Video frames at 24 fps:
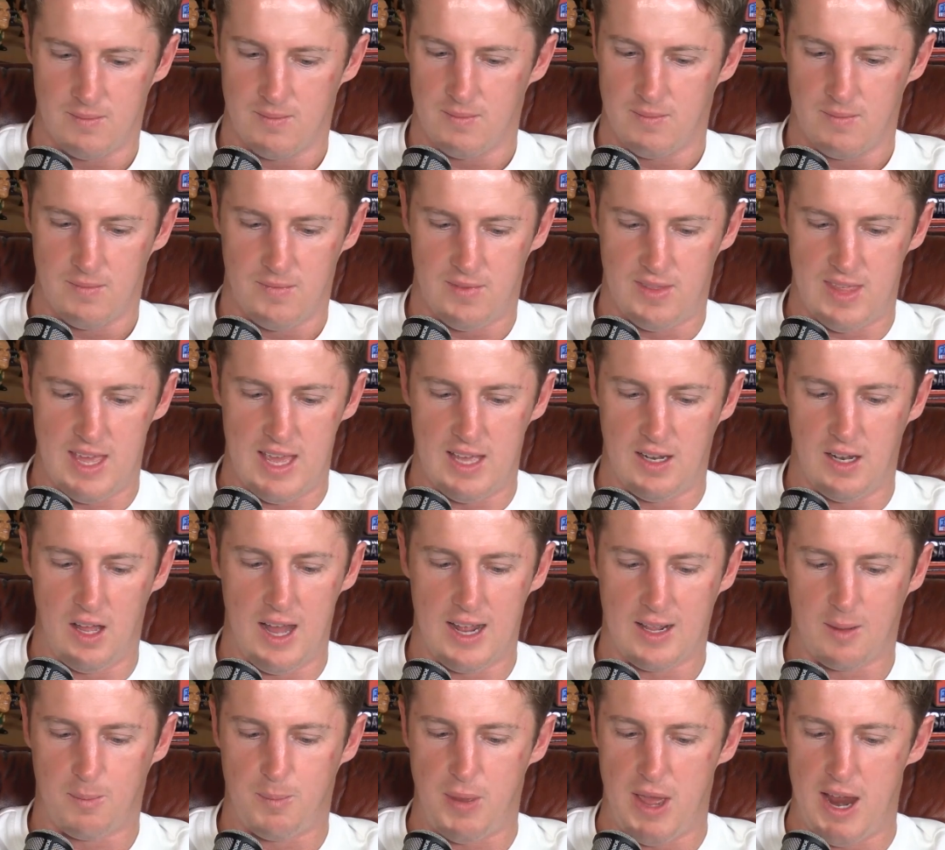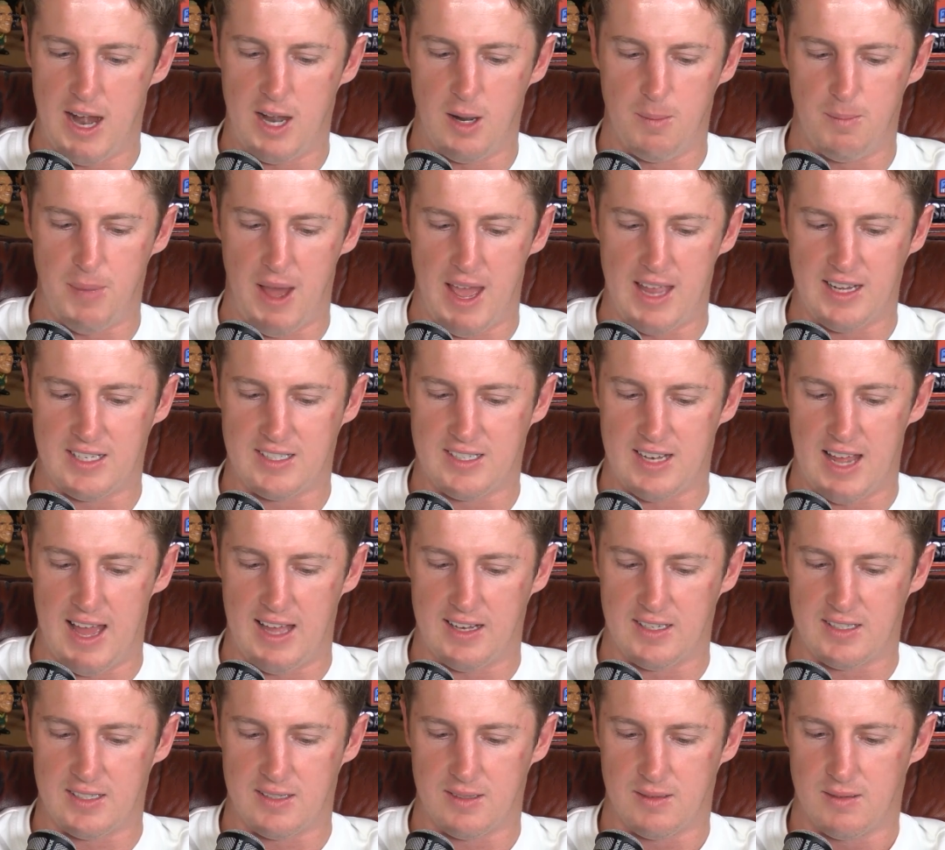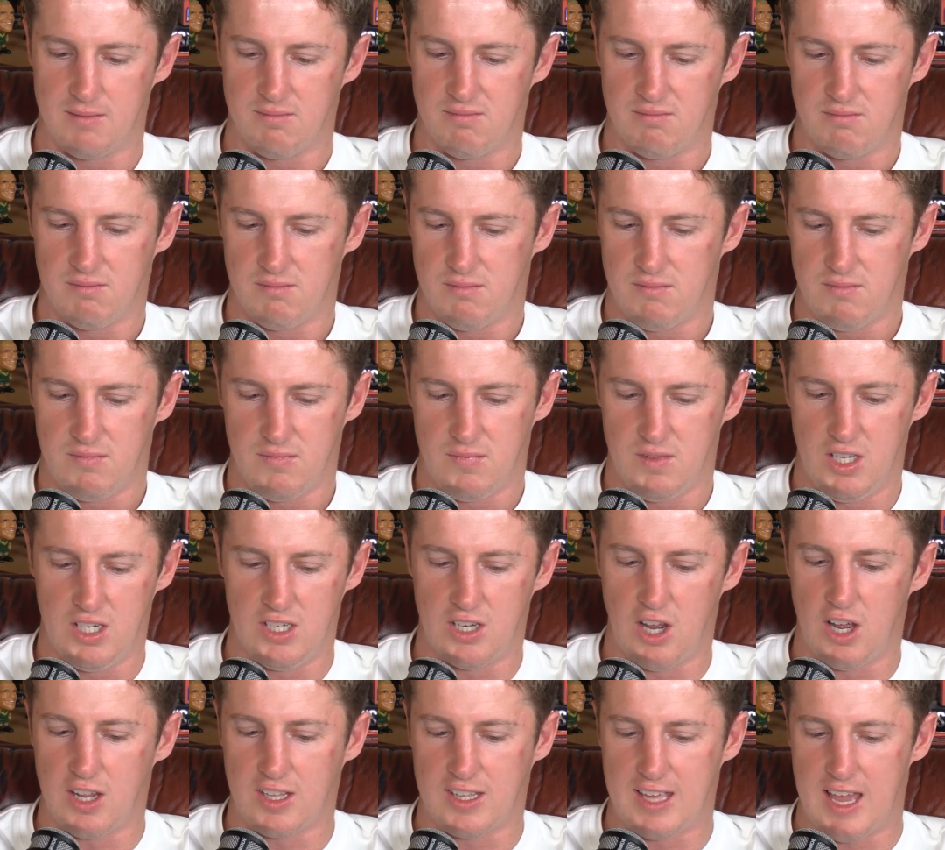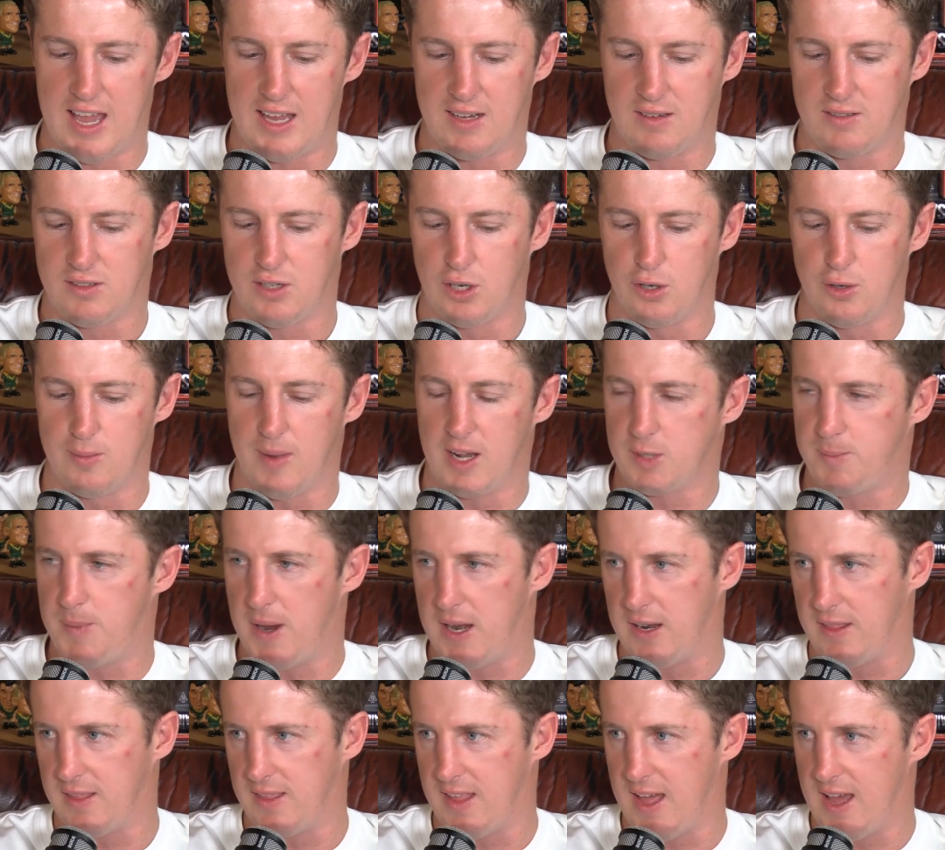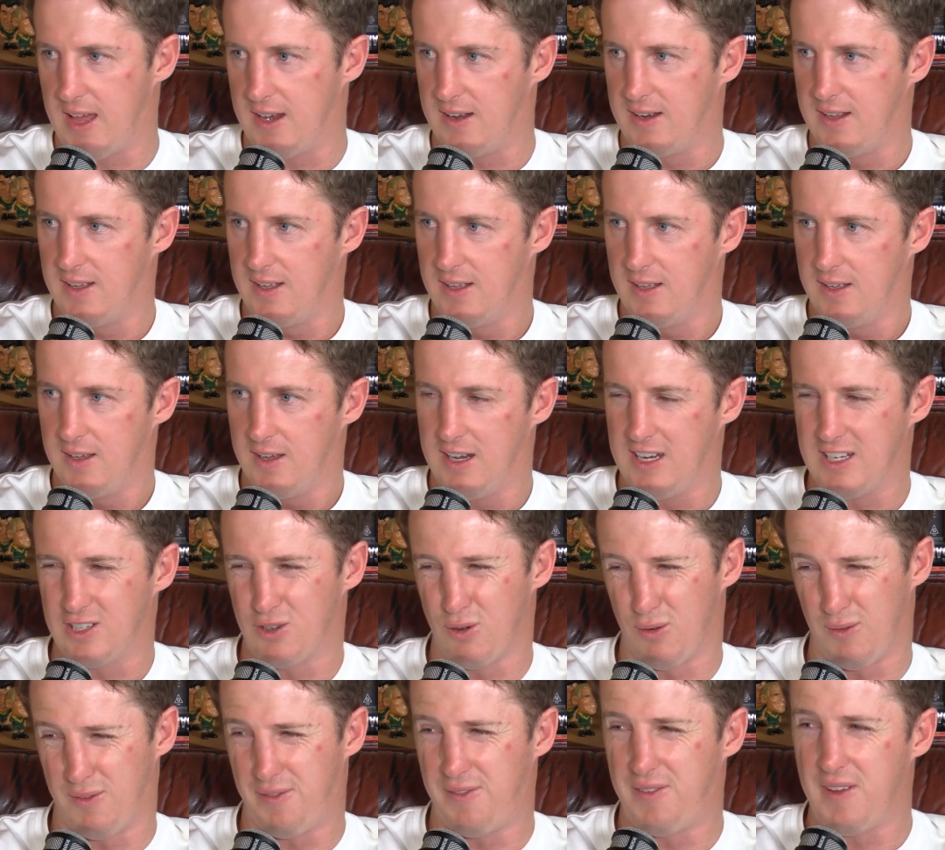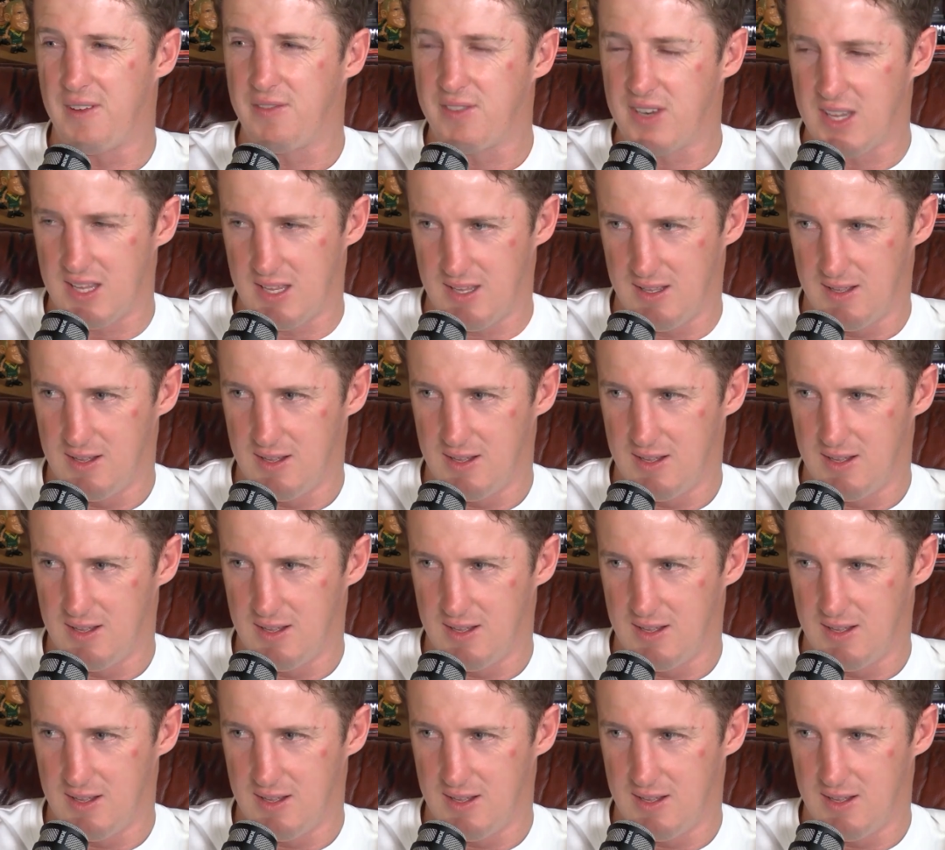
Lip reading: They're like power and base stats. You don't get too much better than that. And he scored 50.